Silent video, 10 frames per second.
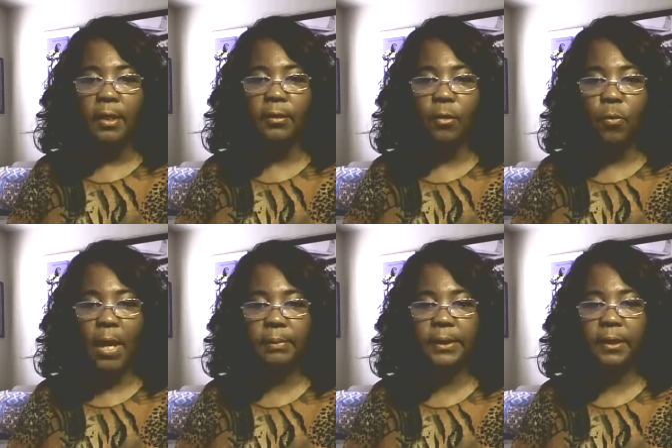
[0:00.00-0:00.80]
the
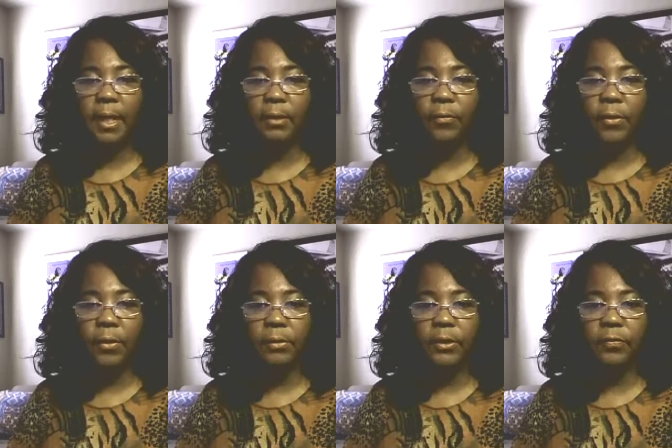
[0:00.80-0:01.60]
website for
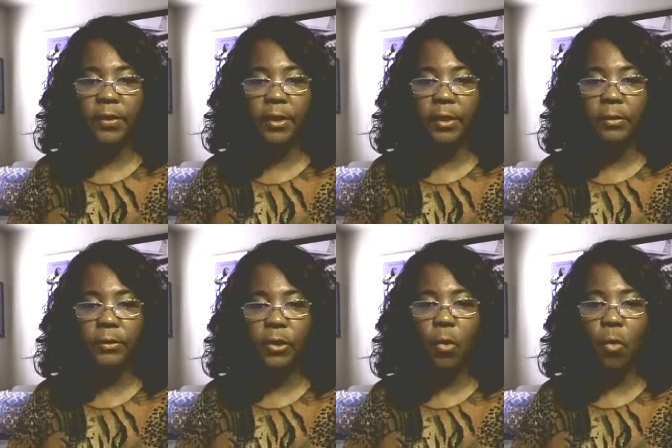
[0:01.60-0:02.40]
those
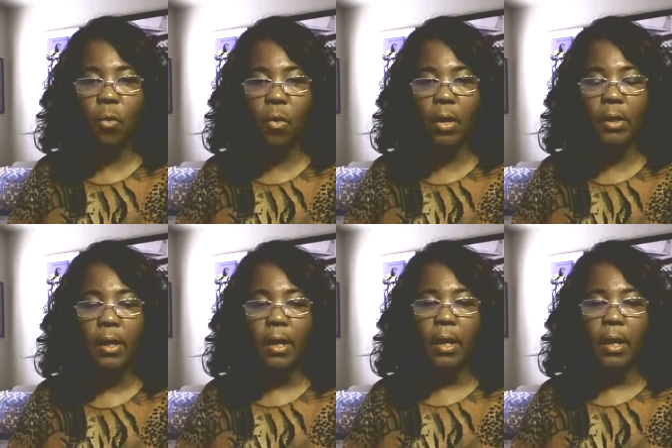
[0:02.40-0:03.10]
videos or